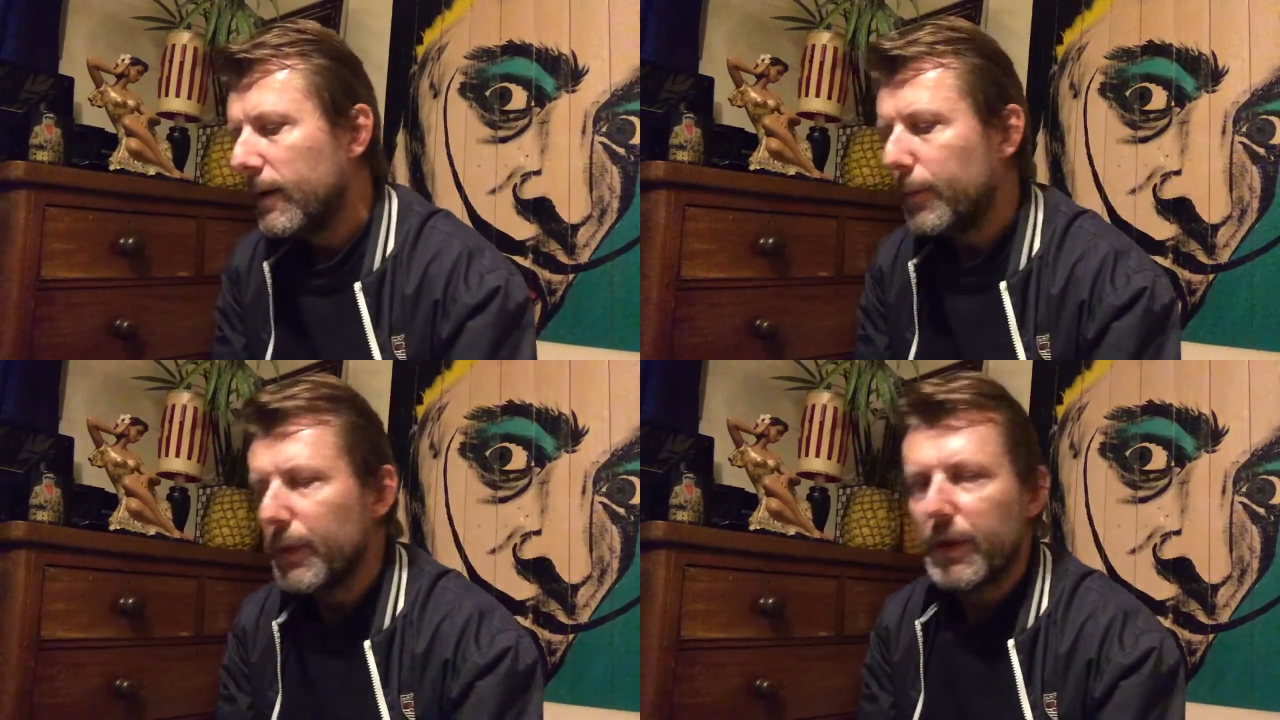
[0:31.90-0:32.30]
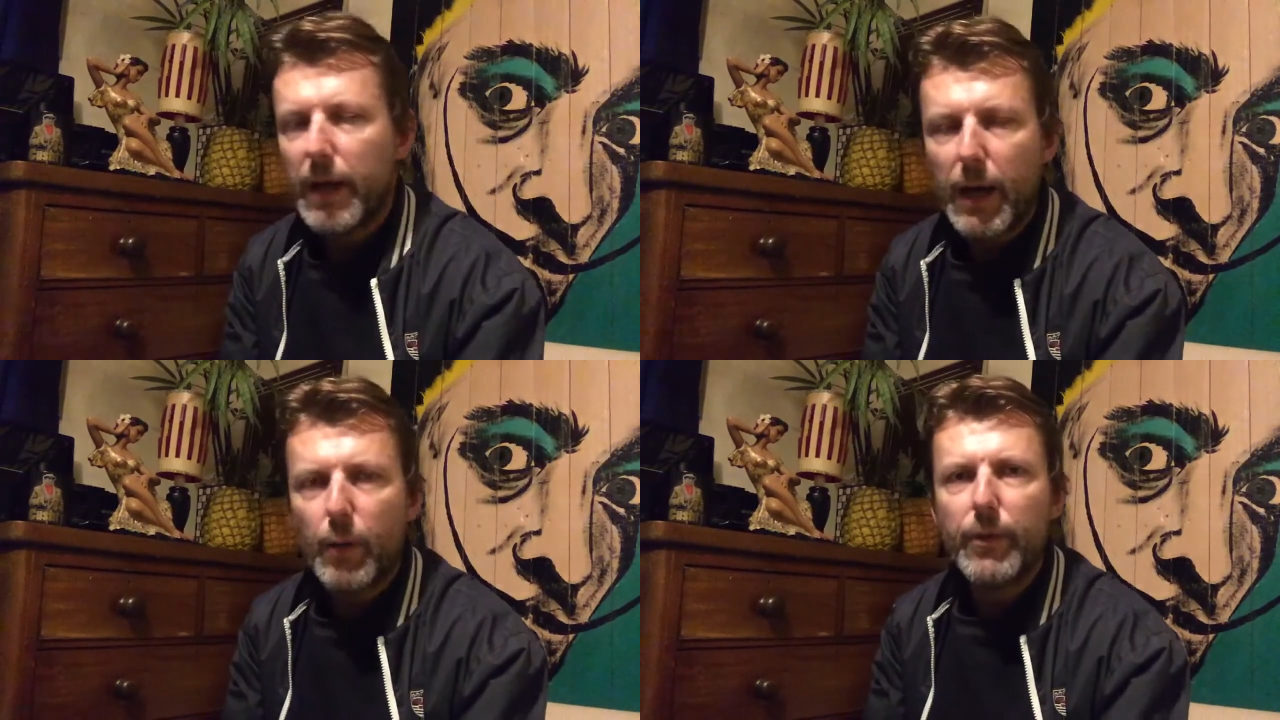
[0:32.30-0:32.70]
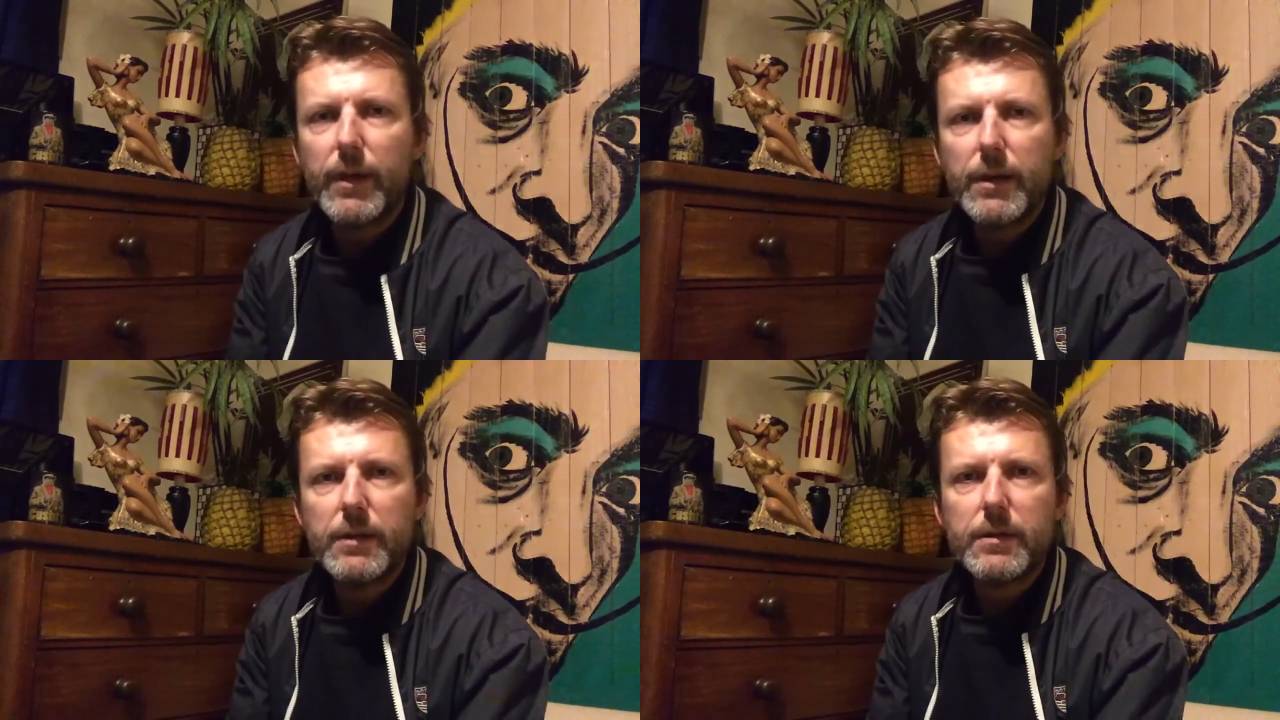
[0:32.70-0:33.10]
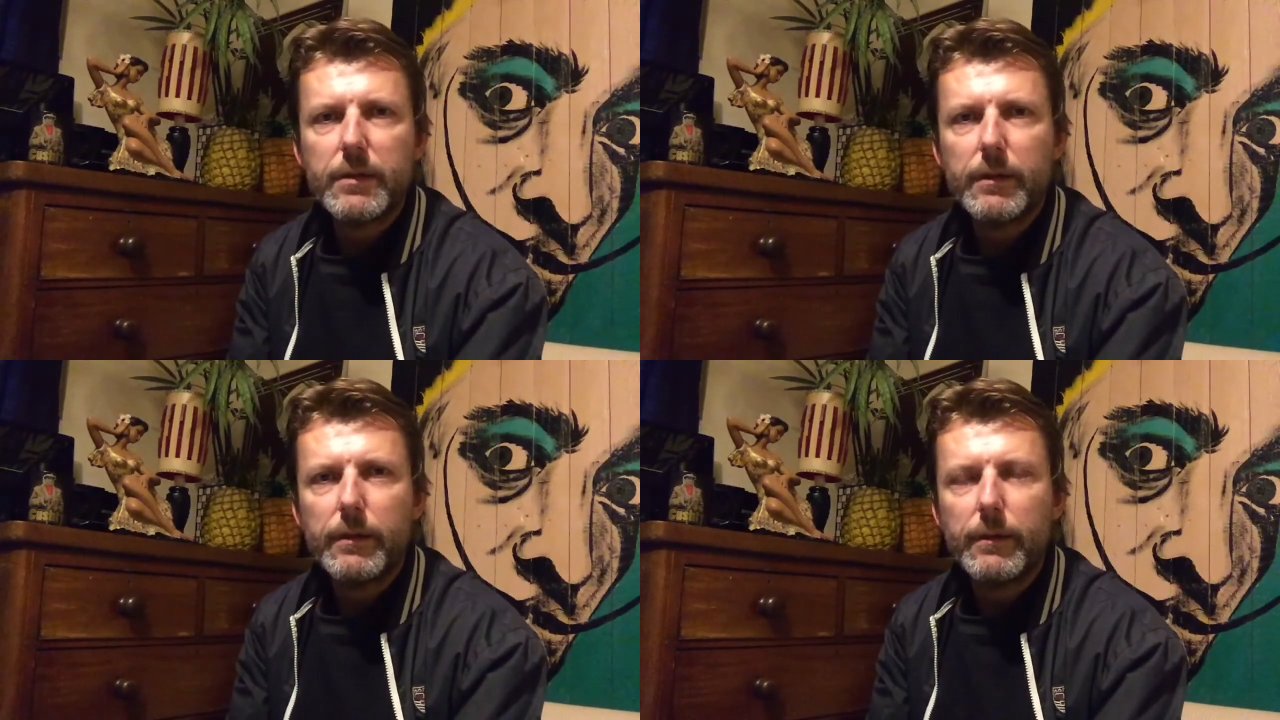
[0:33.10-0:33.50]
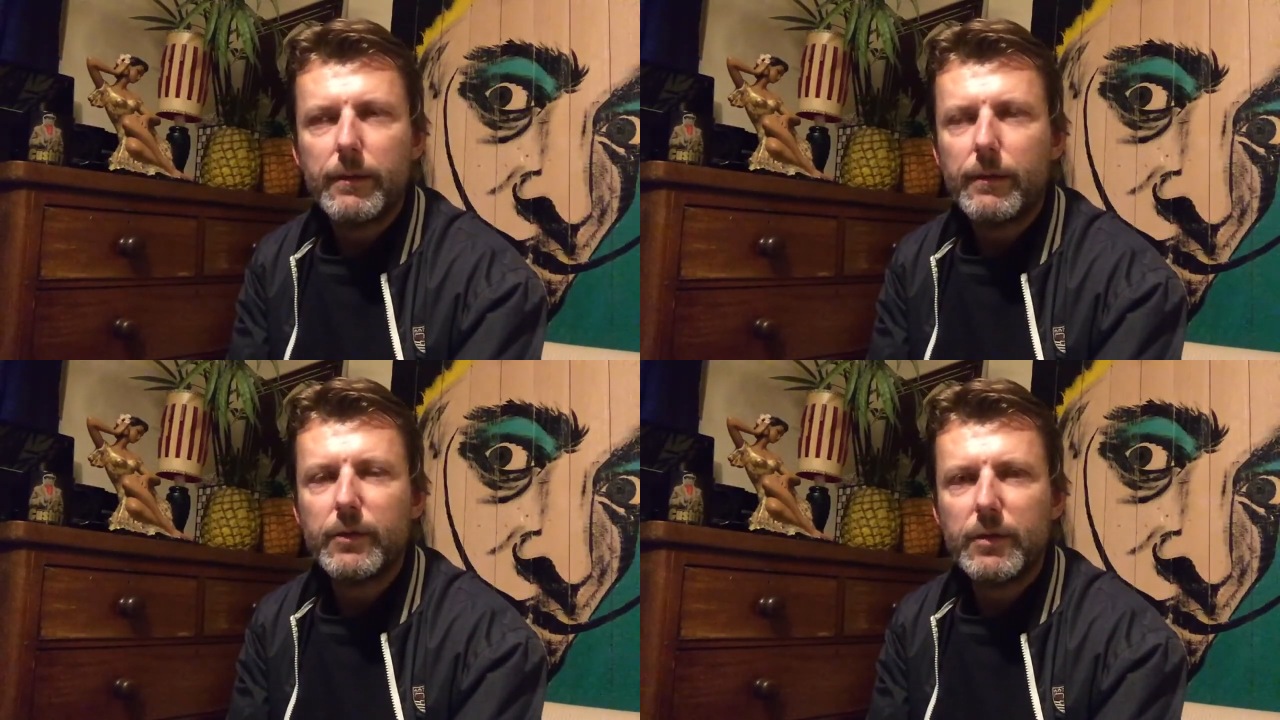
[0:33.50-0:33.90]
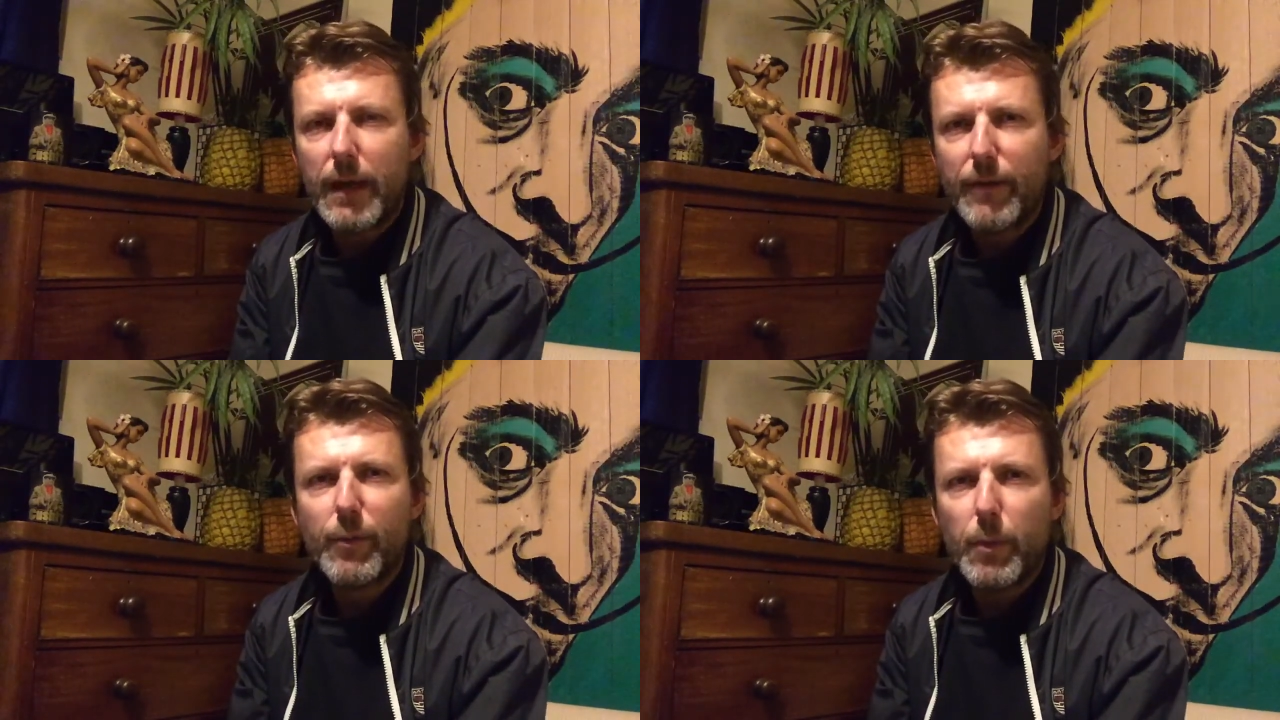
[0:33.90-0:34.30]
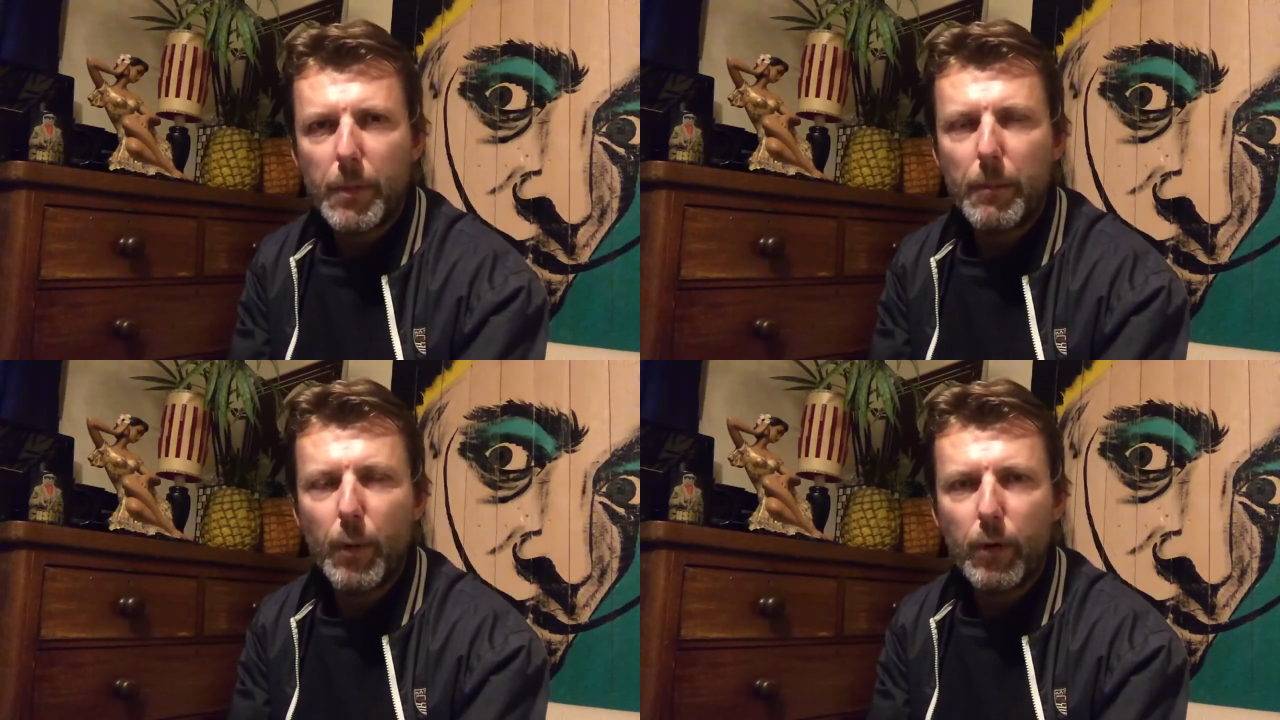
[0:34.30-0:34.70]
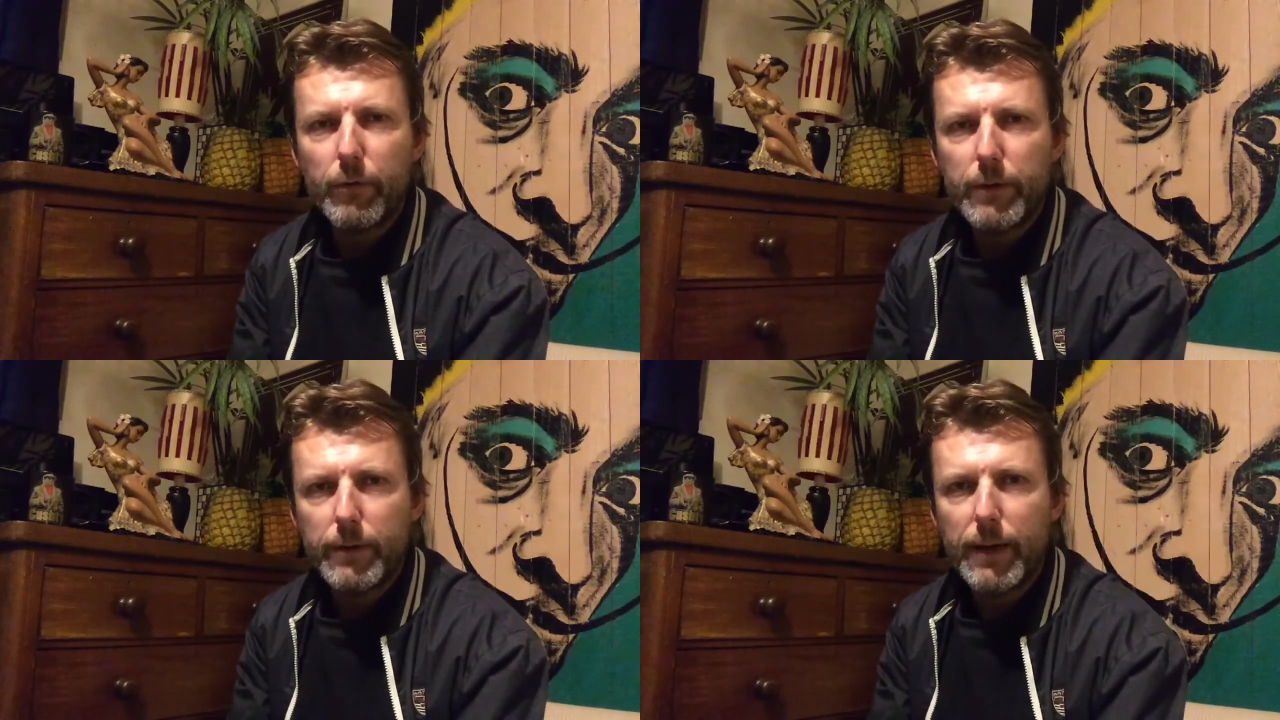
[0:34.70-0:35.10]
But the hell that is, because heaven will be boring.